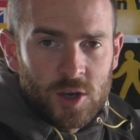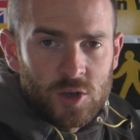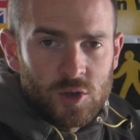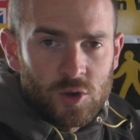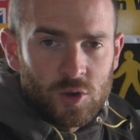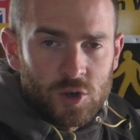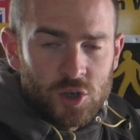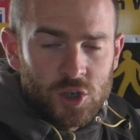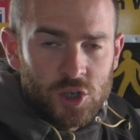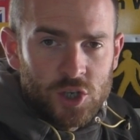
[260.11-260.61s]

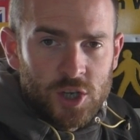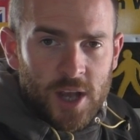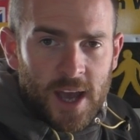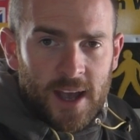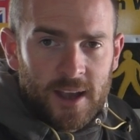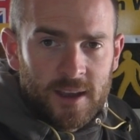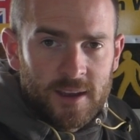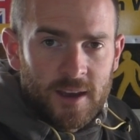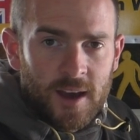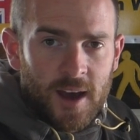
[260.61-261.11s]
So
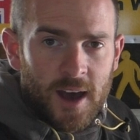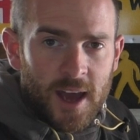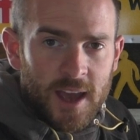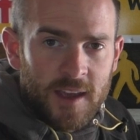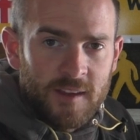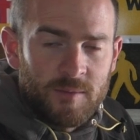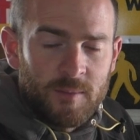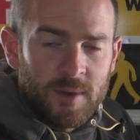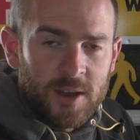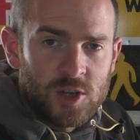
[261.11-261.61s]
check your
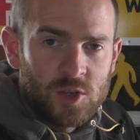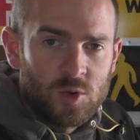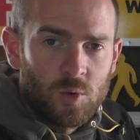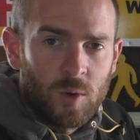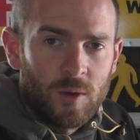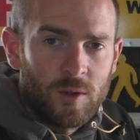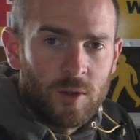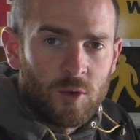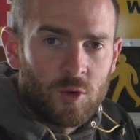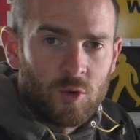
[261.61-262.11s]
hive, make
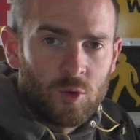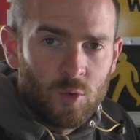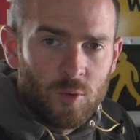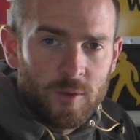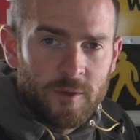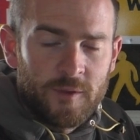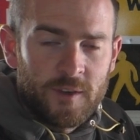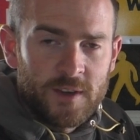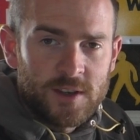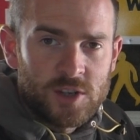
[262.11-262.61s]
sure the
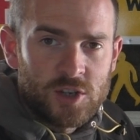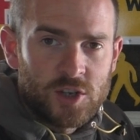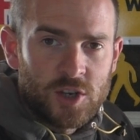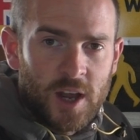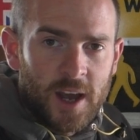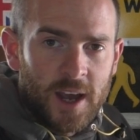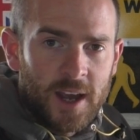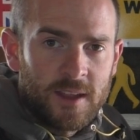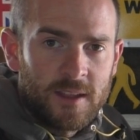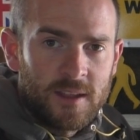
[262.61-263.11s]
roof is
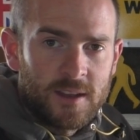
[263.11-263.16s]
dry,